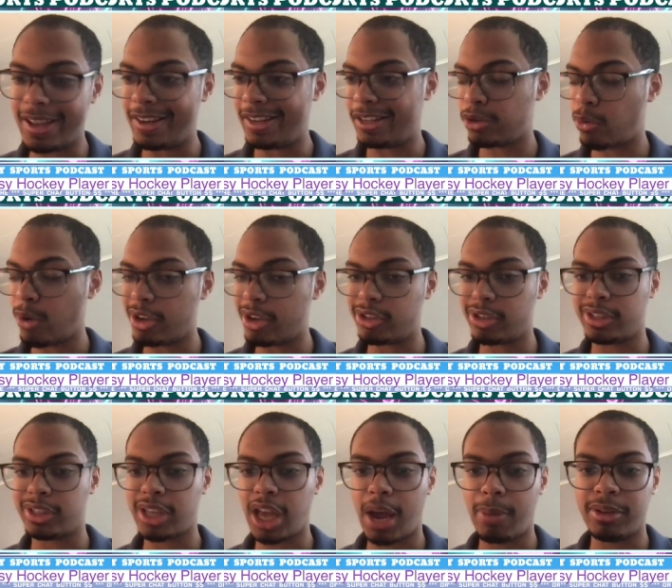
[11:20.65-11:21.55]
Any questions,
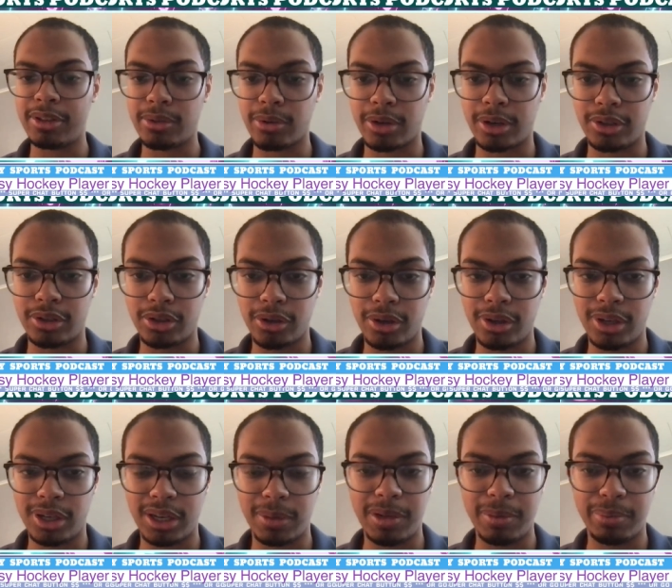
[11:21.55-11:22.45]
comments, or concerns
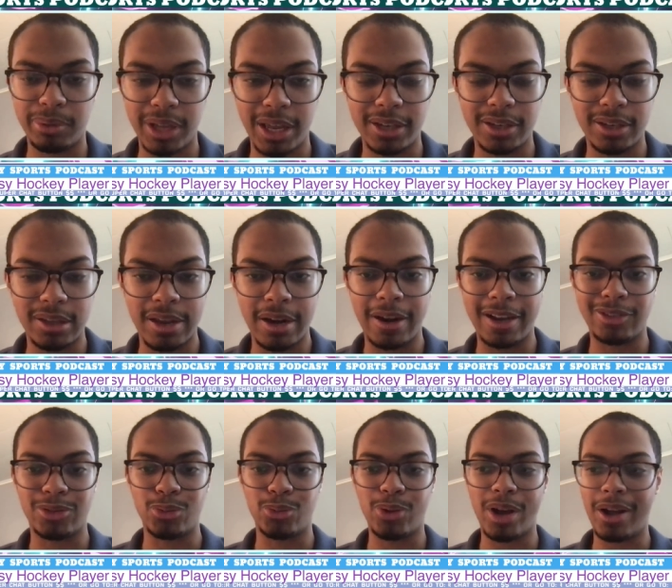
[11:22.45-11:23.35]
can be placed there
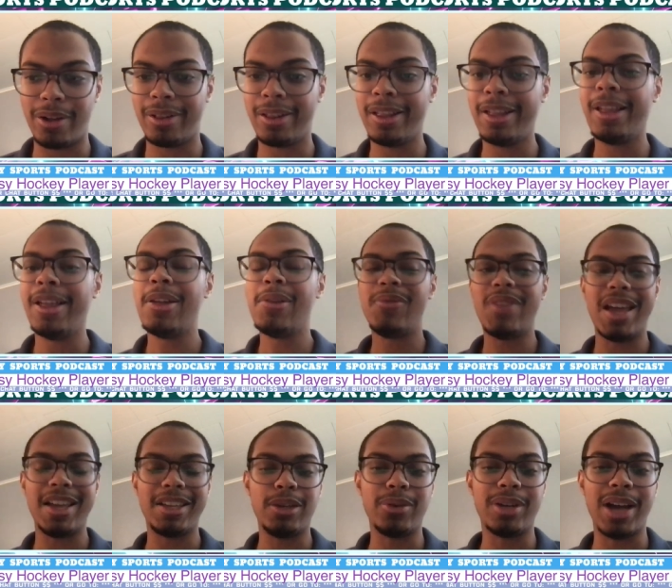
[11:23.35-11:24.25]
as well.
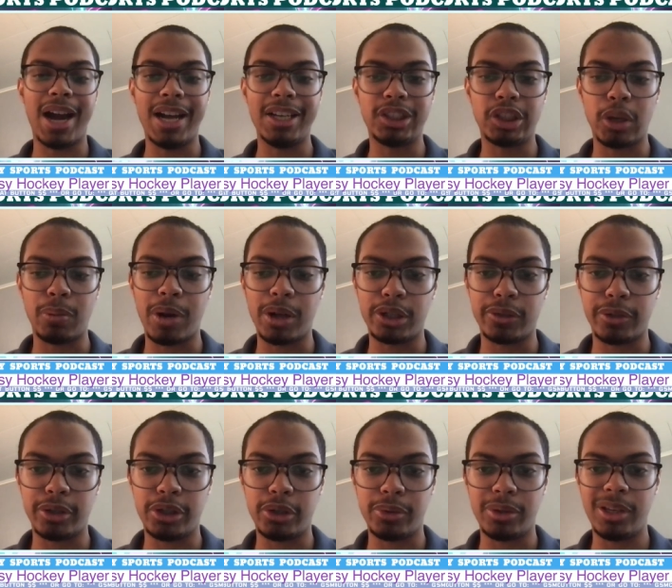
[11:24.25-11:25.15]
Thank you guys so much for
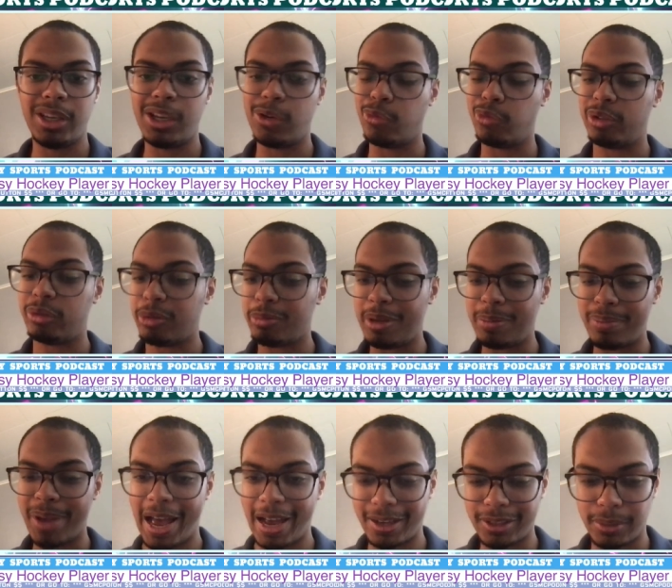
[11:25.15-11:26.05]
tuning in. We will be
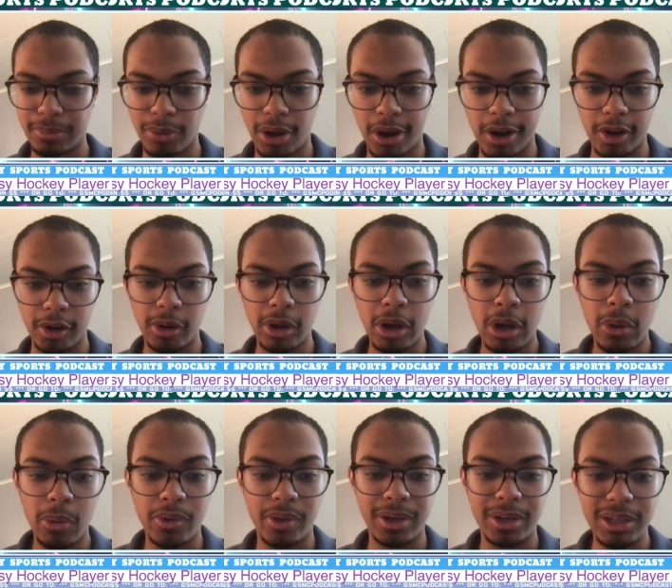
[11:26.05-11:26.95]
back tomorrow
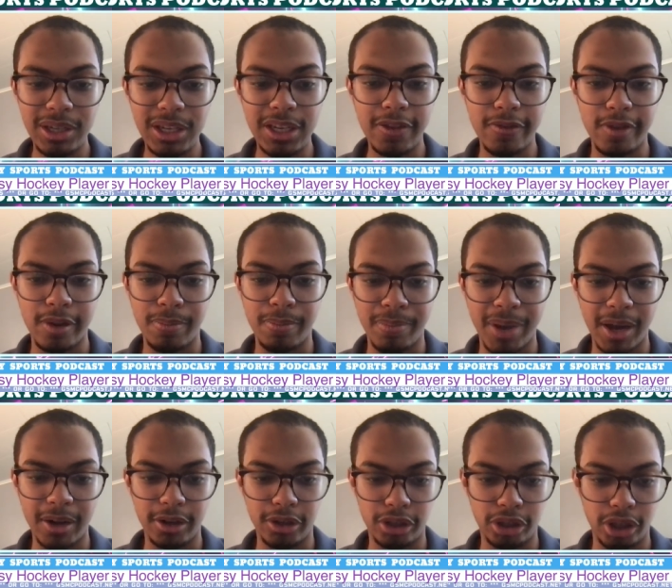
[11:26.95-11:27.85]
with an even
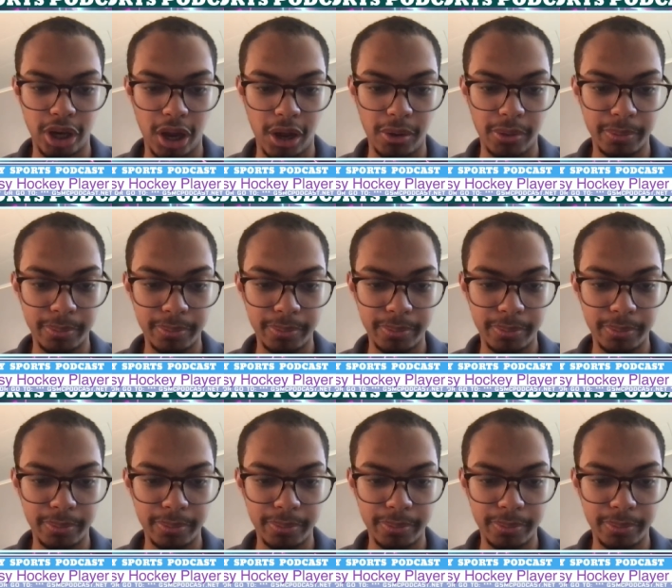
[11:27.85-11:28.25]
better show.